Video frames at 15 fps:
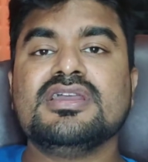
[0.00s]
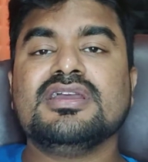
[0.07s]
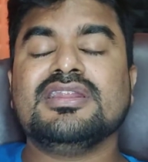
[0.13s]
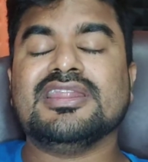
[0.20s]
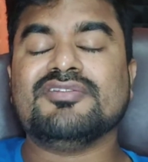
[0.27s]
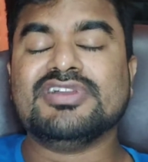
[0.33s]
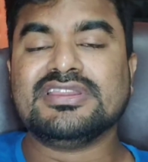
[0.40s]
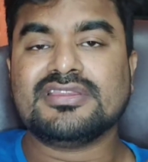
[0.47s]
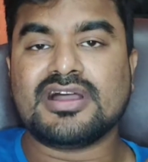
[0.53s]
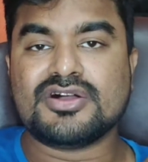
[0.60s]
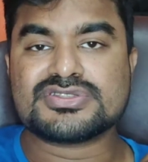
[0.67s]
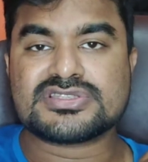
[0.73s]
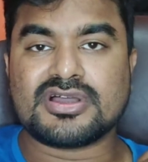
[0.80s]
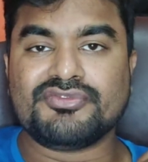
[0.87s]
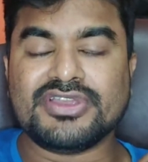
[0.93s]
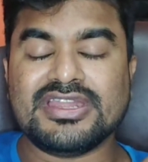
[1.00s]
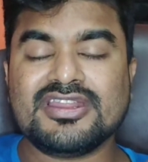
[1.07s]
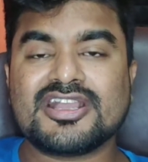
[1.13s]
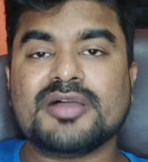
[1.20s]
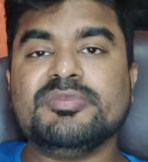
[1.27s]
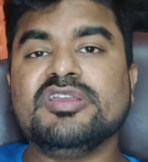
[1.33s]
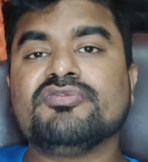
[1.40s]
11th house of
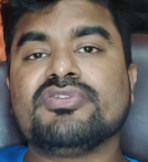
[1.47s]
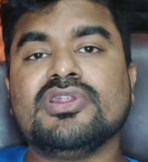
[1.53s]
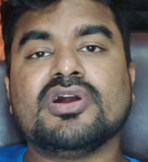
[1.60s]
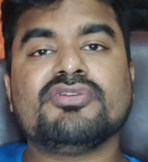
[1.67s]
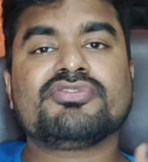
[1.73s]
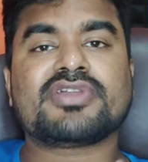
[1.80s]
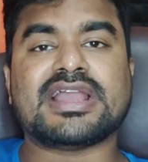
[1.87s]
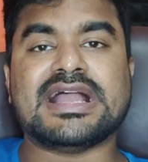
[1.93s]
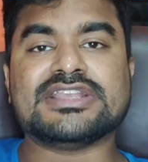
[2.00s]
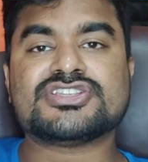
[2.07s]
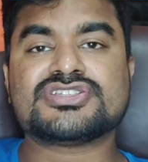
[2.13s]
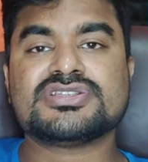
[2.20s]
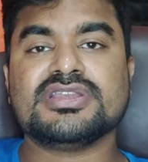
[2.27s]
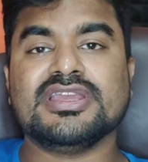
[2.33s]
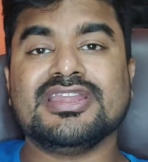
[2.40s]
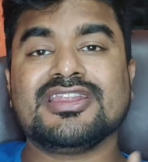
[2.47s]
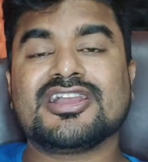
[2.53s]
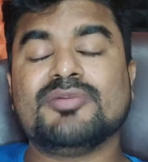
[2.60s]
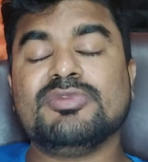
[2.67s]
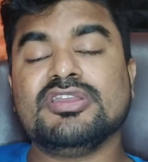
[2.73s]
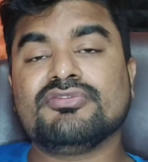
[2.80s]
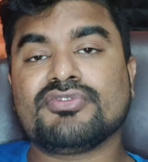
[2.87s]
incoming flow of cash,
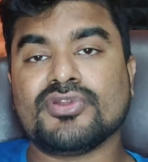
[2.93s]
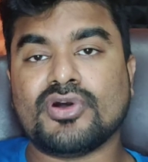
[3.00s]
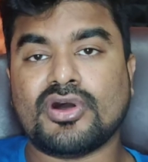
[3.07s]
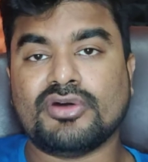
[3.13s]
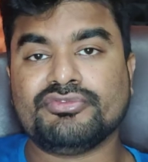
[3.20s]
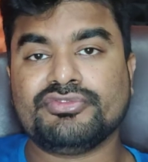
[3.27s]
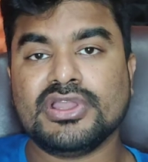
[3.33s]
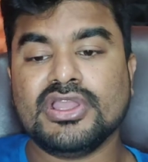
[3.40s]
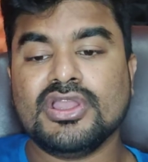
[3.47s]
incoming flow of